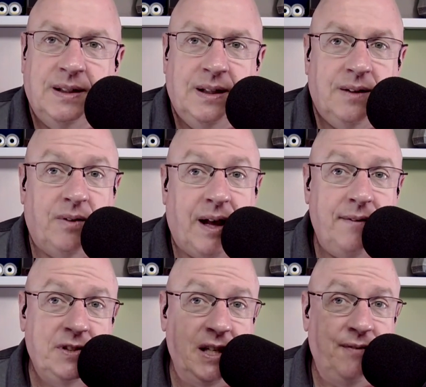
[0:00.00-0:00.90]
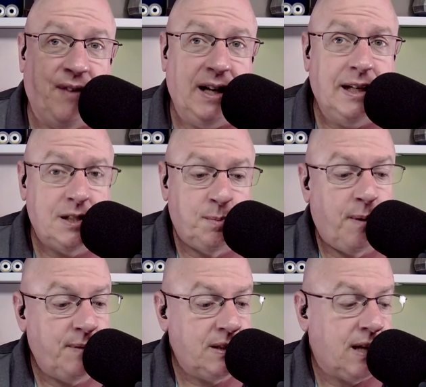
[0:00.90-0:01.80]
well, I've said if podcast
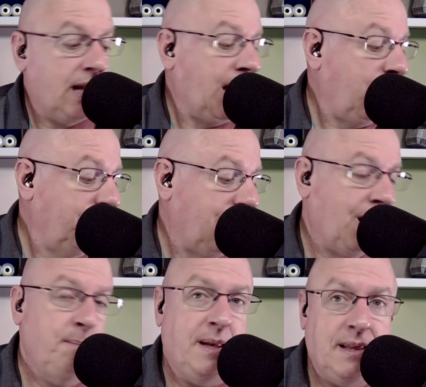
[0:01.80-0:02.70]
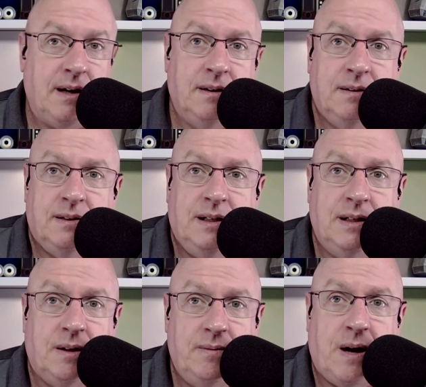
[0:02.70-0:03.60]
movement's on, I'll I'll be there. Right. You
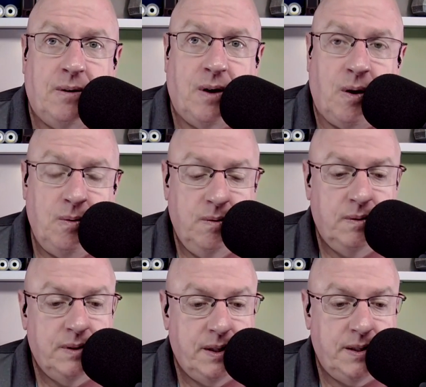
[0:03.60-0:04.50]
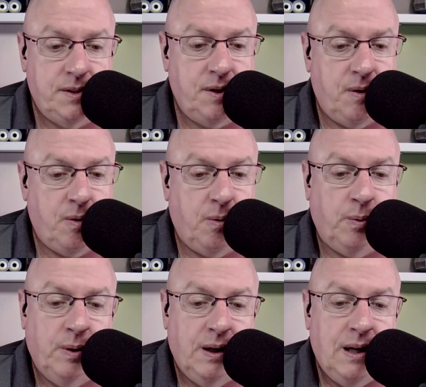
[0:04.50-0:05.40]
know, I'll go. So
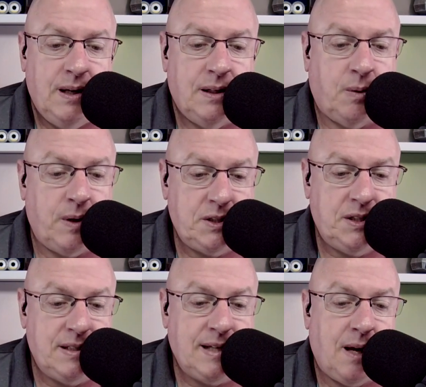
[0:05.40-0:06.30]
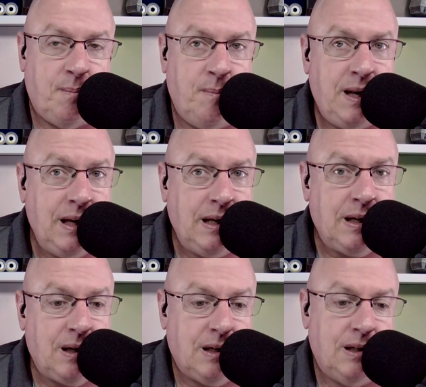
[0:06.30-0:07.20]
right. the question is, how
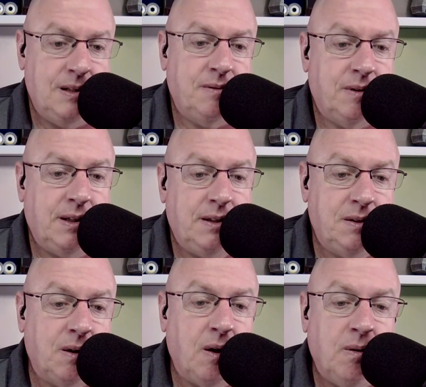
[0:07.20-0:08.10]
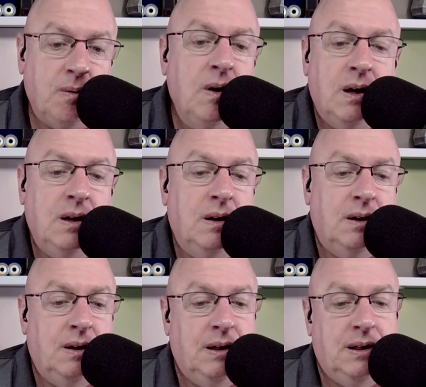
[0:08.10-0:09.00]
many is going to go?
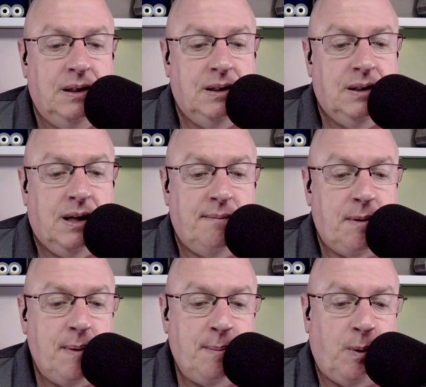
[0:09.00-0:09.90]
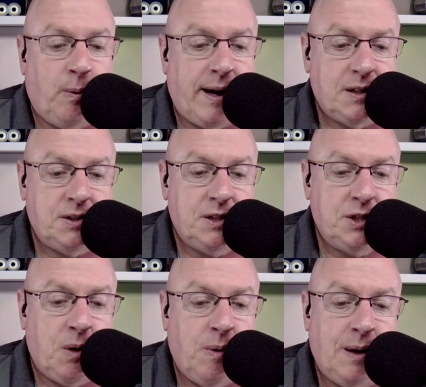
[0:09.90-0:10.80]
How many people are actually
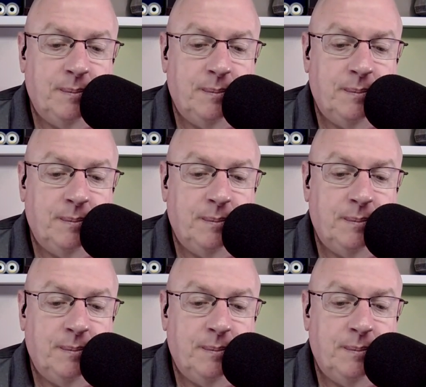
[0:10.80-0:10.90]
show up?